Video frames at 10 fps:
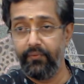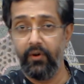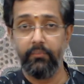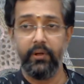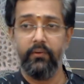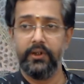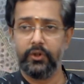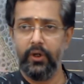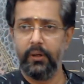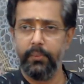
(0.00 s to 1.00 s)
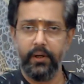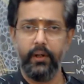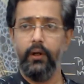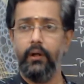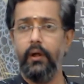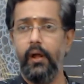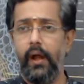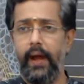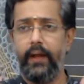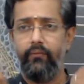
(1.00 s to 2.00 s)
formed vascular bundle,
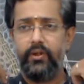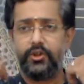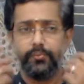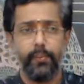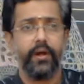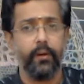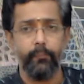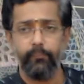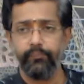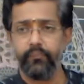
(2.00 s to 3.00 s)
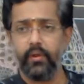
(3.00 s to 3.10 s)
and which become